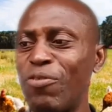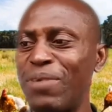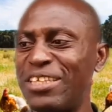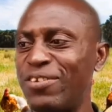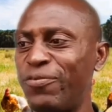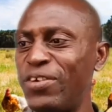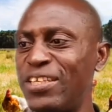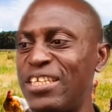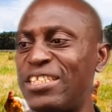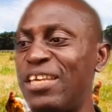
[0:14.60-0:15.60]
my
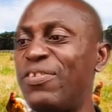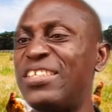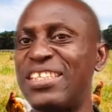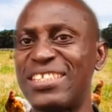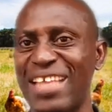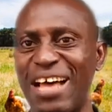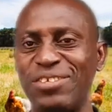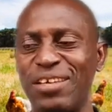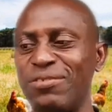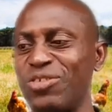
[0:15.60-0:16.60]
feed is even
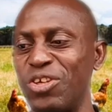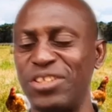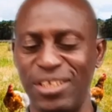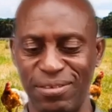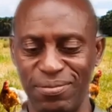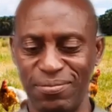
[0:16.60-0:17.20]
6,000 something,